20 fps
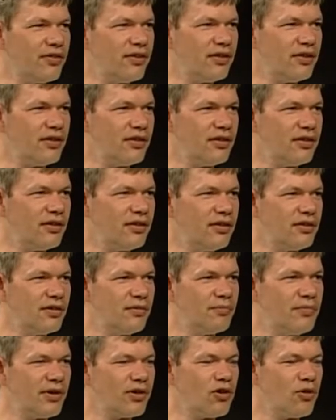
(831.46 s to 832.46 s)
the
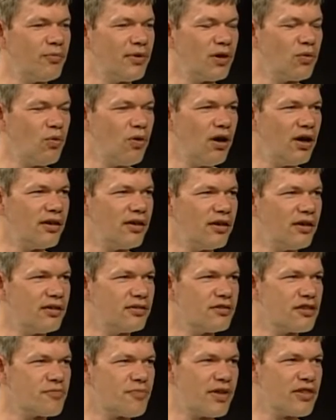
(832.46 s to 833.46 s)
medical
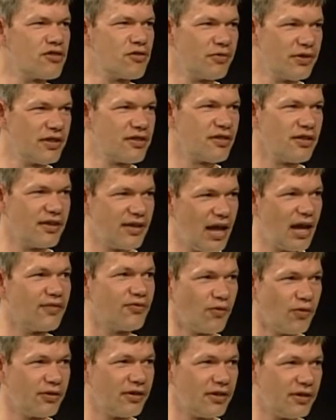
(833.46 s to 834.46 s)
marijuana. In California, they have,
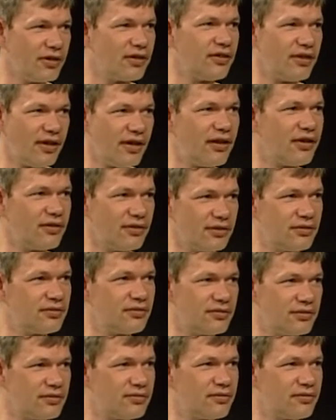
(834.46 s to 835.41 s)
California, although they have yeah. ratcheted